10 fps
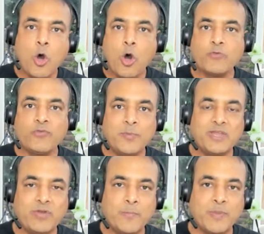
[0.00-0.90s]
or would be
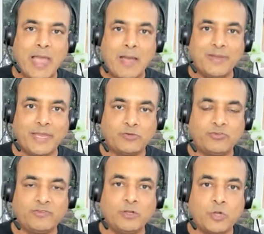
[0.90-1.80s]
developing
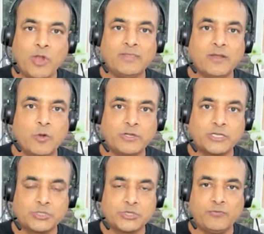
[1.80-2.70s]
applications and talking the
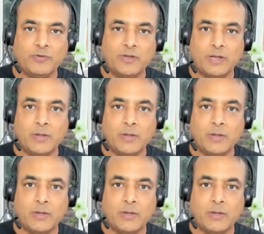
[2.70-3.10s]
context of